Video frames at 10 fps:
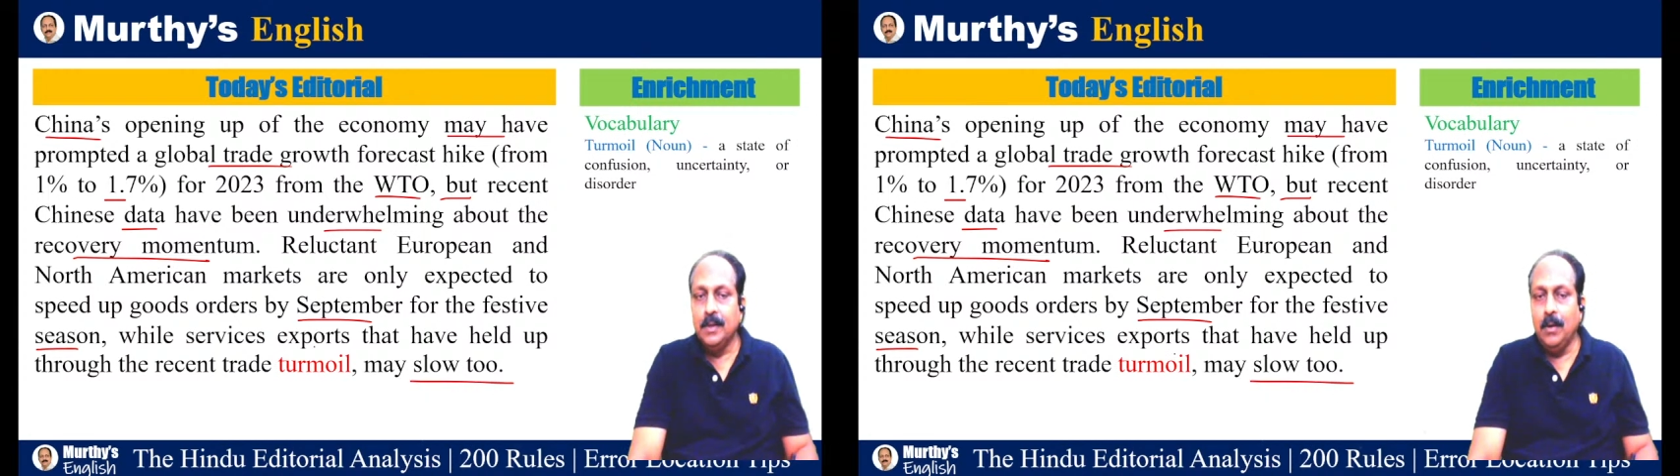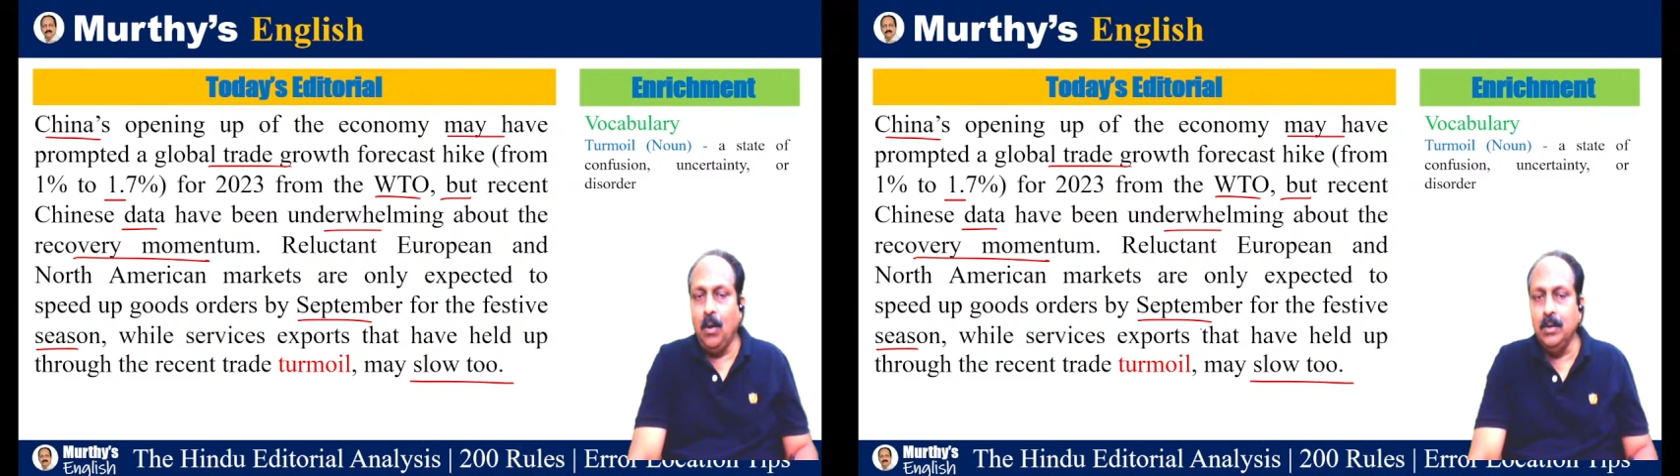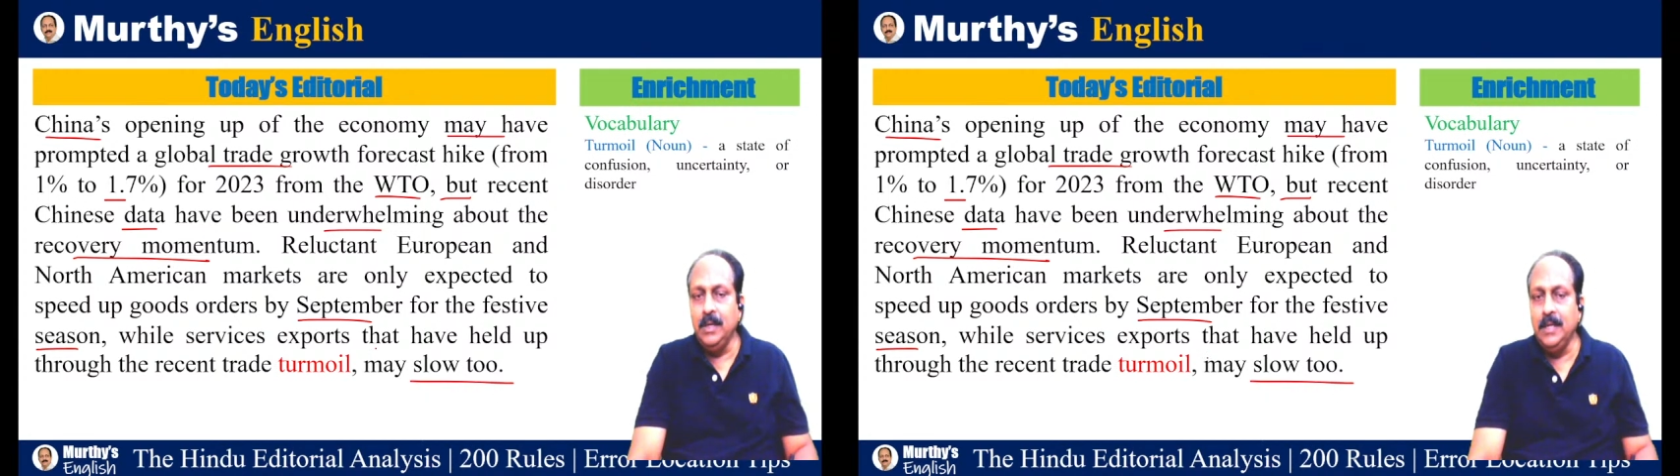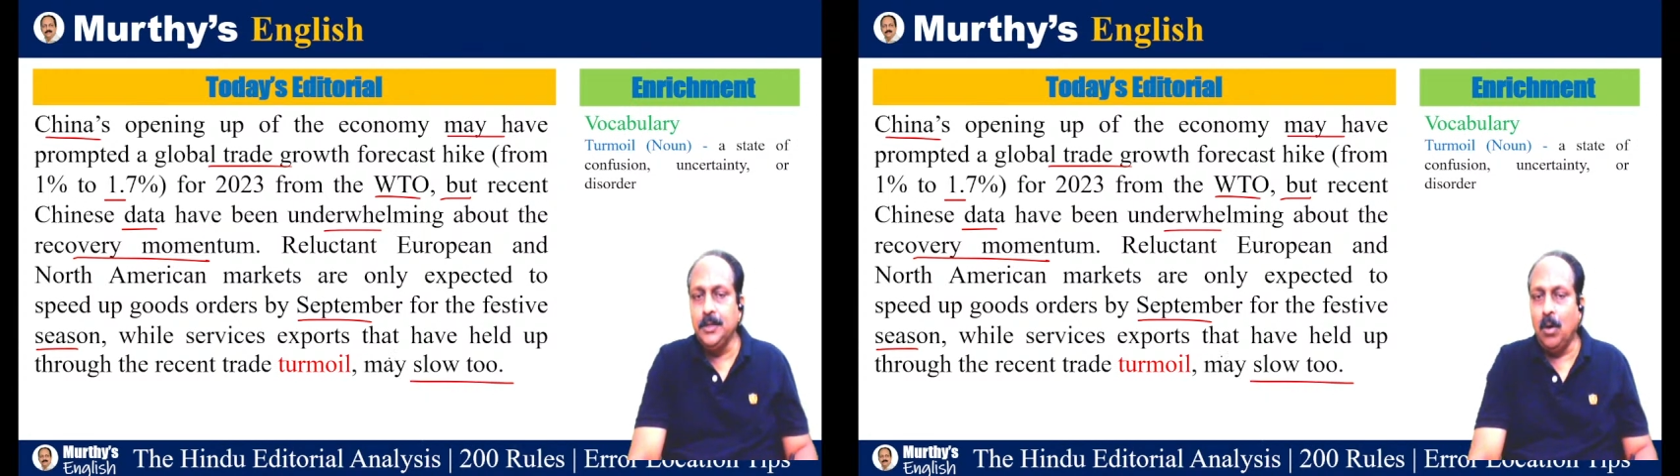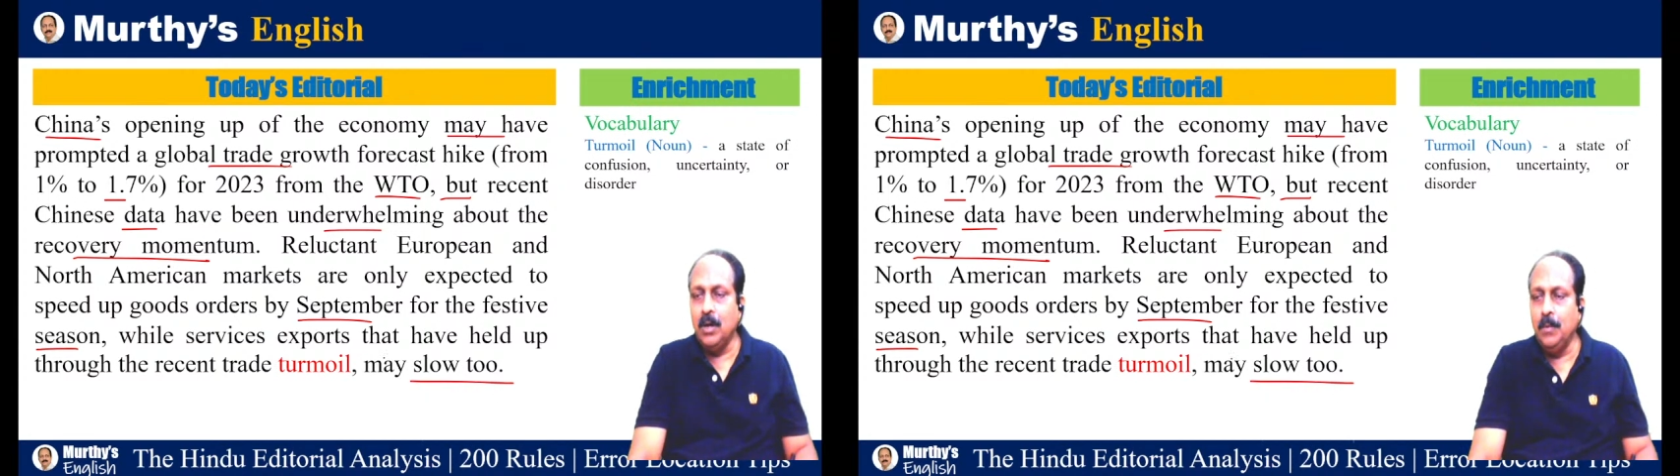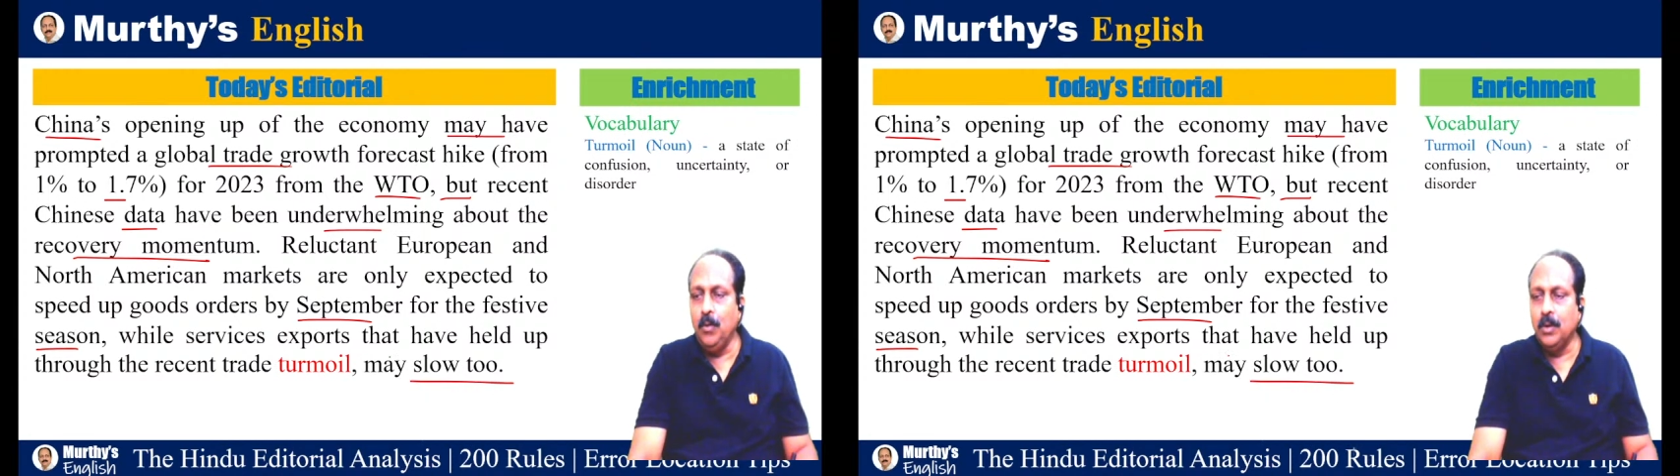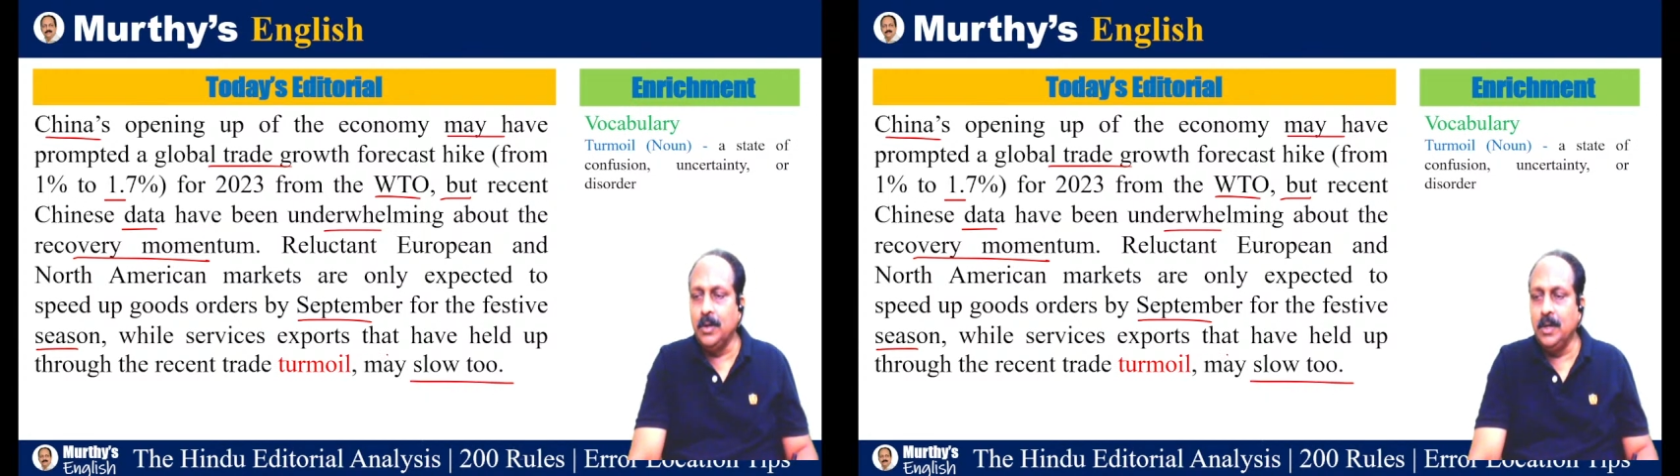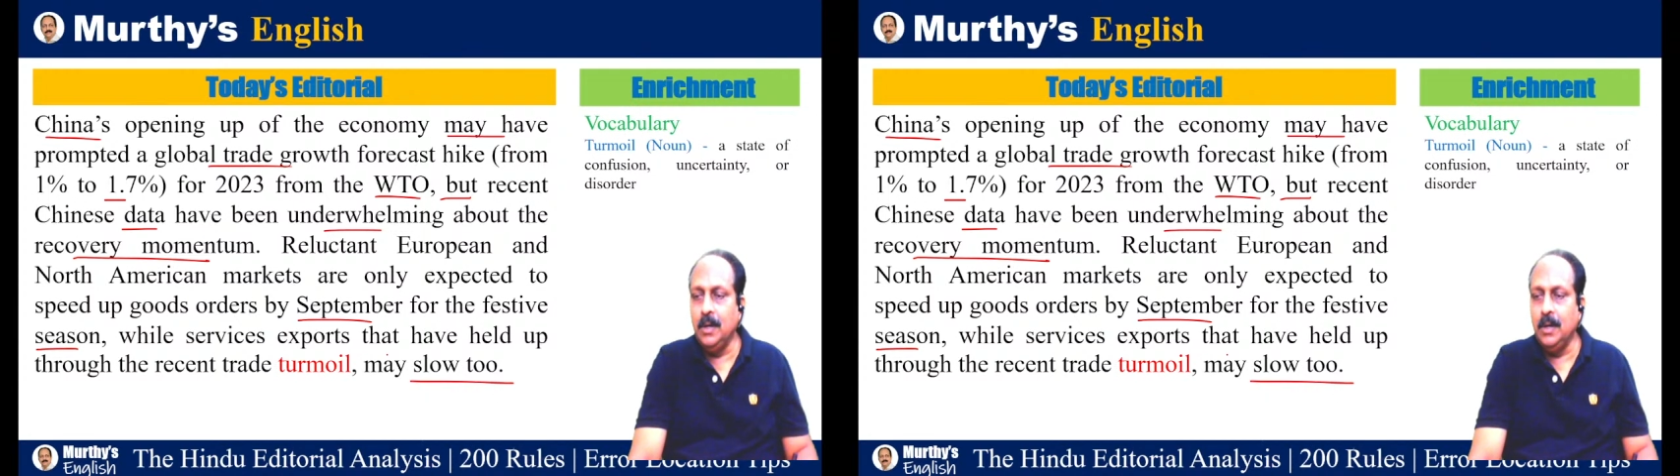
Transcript: All these talk about